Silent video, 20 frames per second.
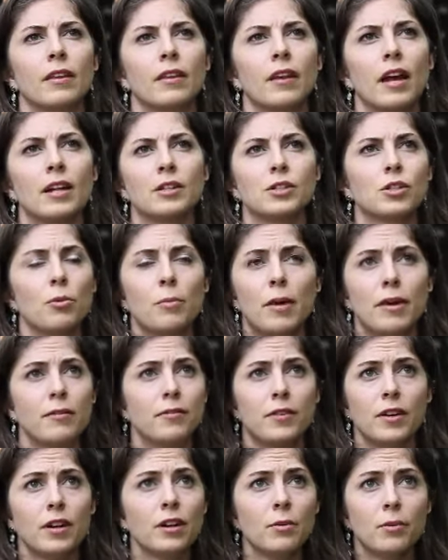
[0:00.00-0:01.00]
And so my
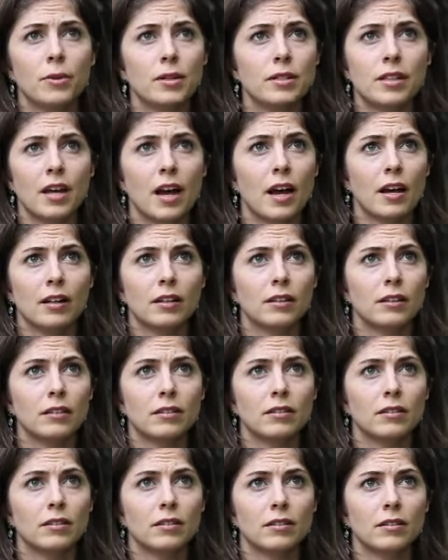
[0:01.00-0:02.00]
fear was that
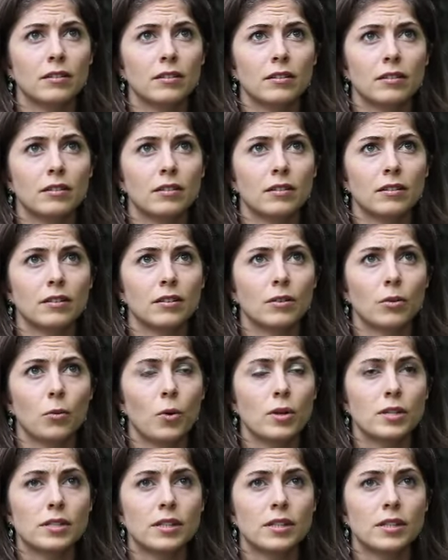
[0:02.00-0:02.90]
he